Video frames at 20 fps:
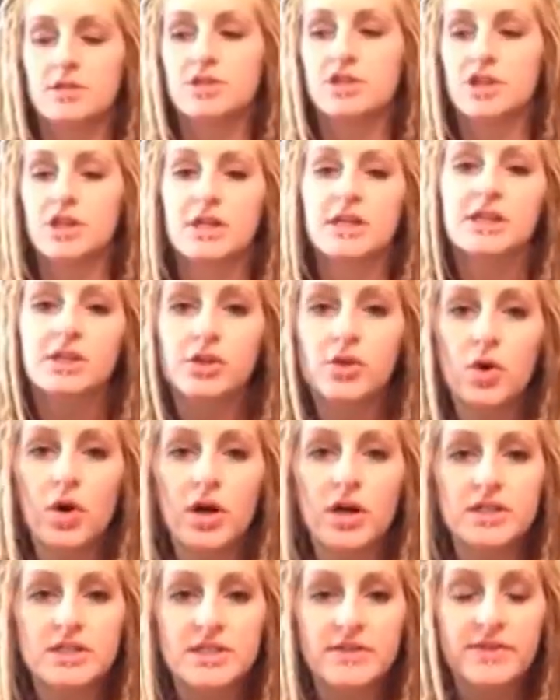During the
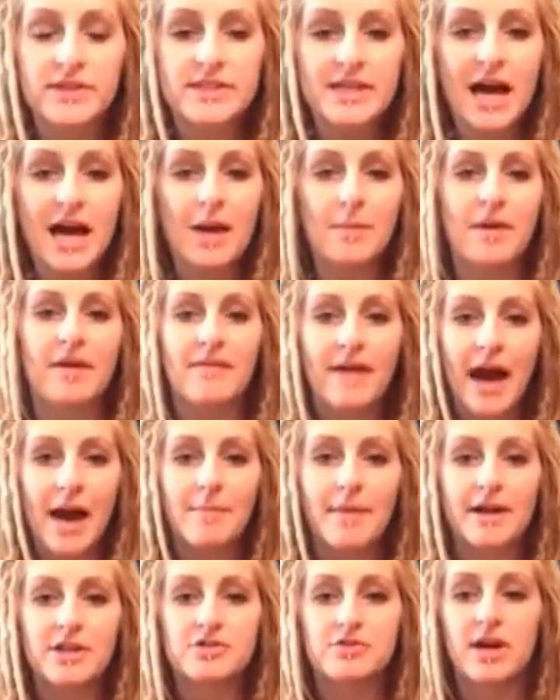course of the time I've had
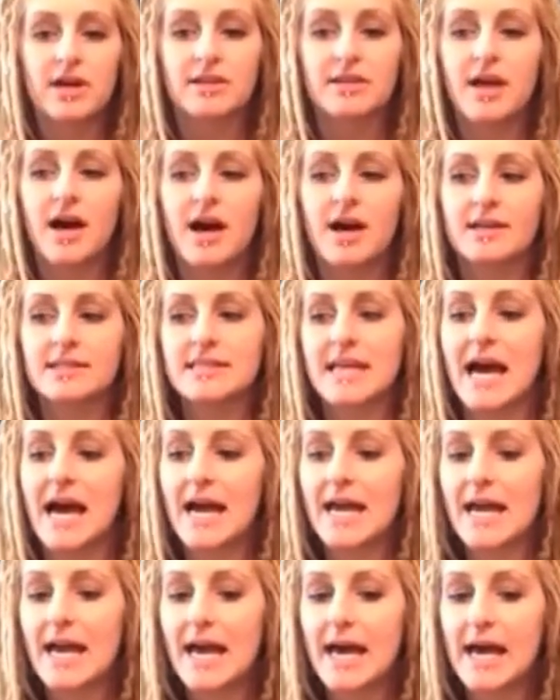my dreadlocks,
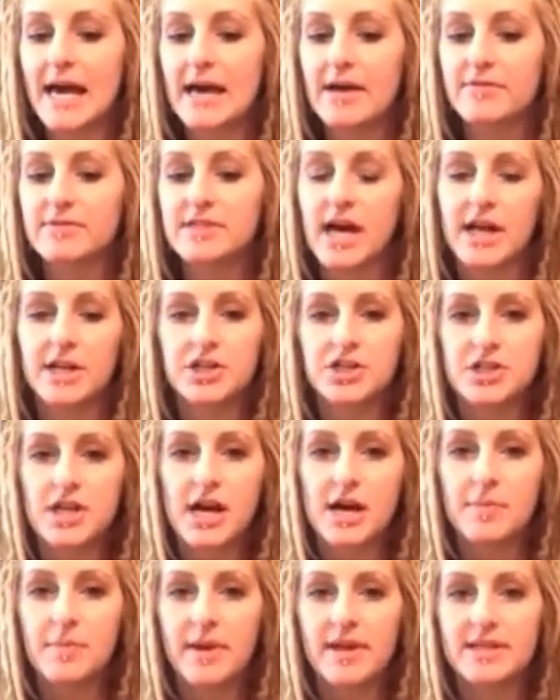I have touched
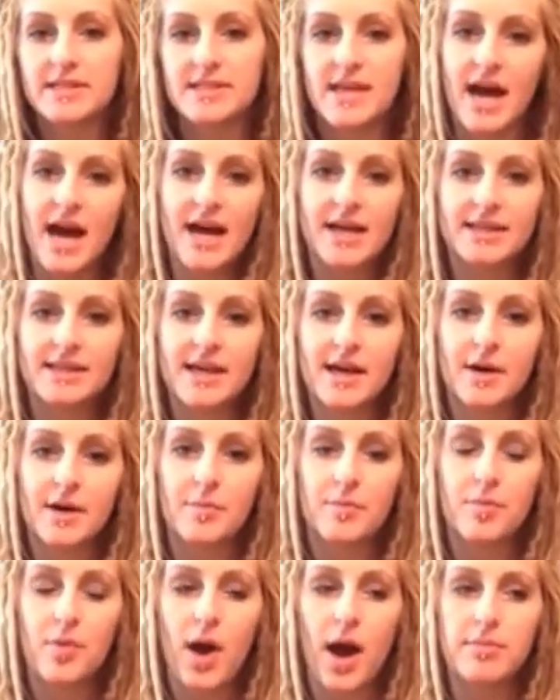up and dyed
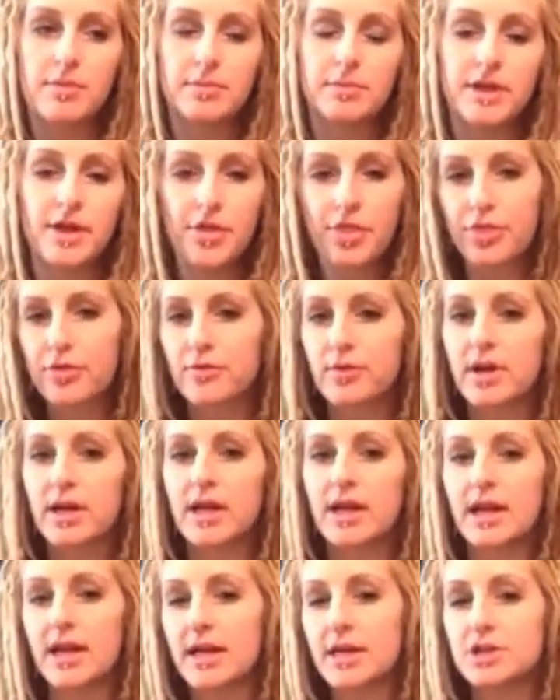them probably
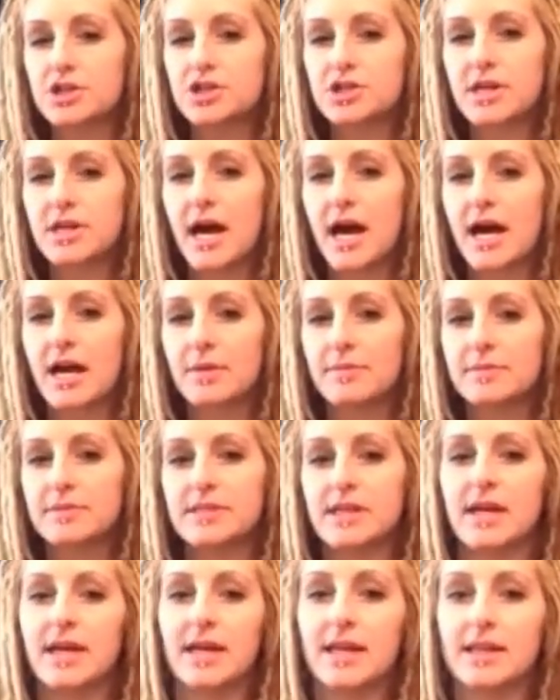3-ish
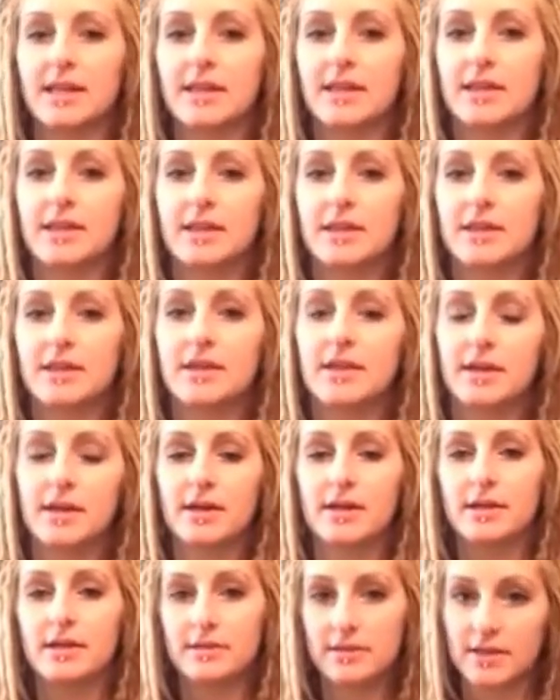times in
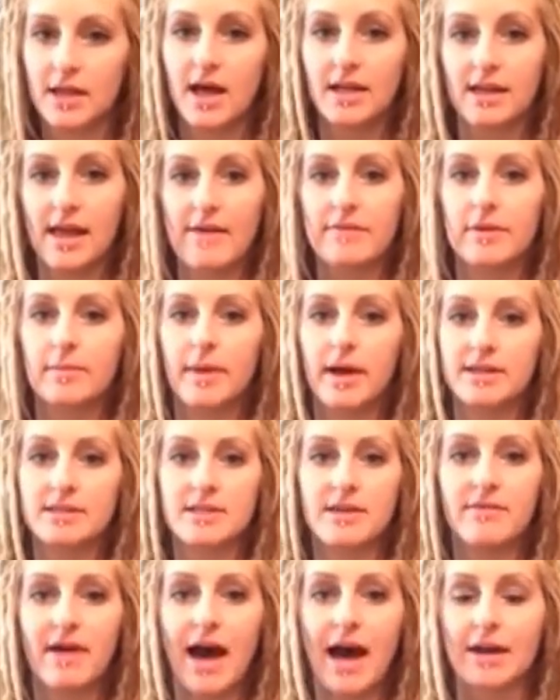the 11
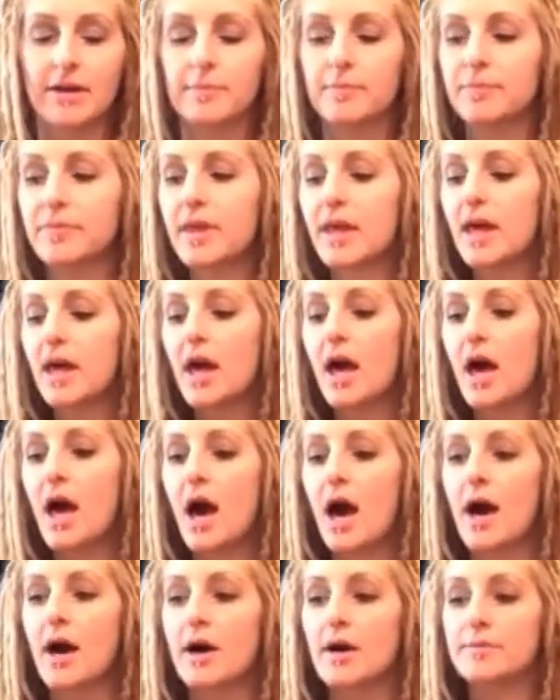months I've had them.
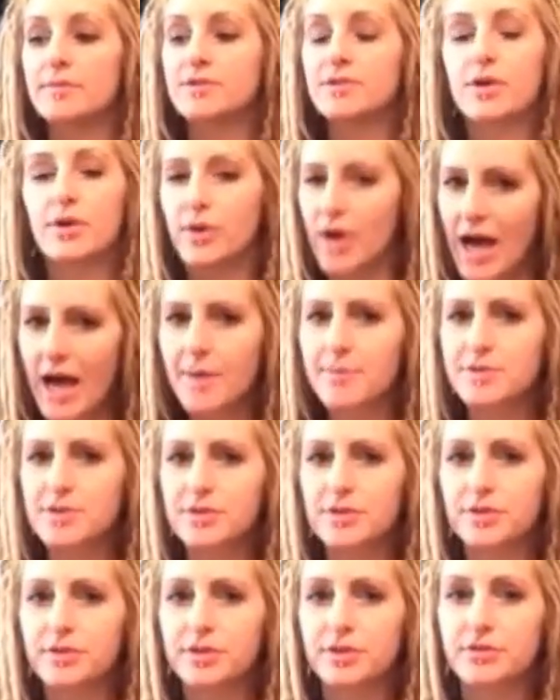So
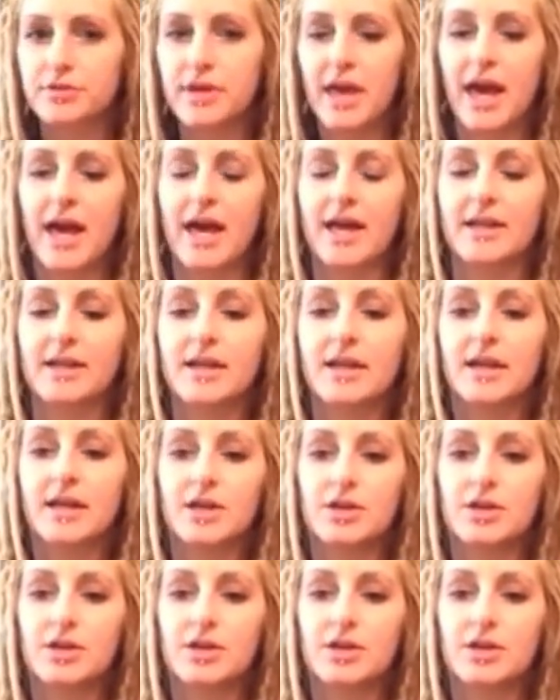absolutely you can.